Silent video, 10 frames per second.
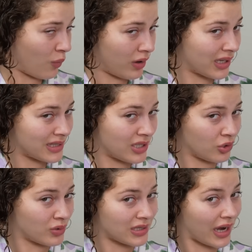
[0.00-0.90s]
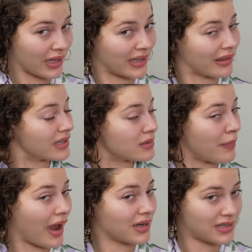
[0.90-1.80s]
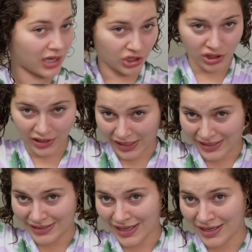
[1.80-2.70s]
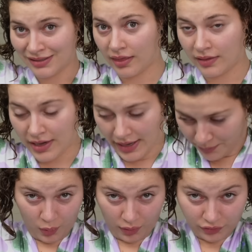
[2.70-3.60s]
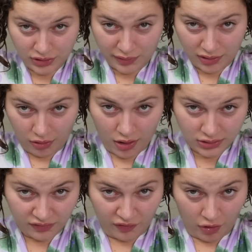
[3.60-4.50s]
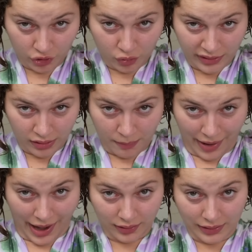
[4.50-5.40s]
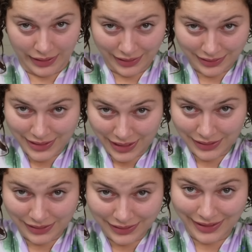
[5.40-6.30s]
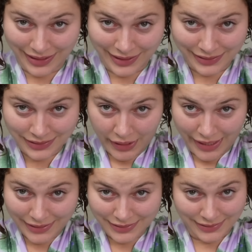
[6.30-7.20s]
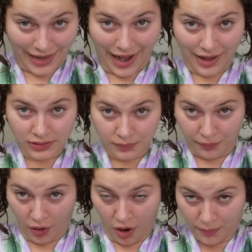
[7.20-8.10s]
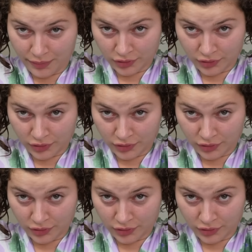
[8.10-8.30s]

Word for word: I wanna continue styling this back section like I did the nape. I want there to be lots of volume in the back. Like it technically is a stacked bob.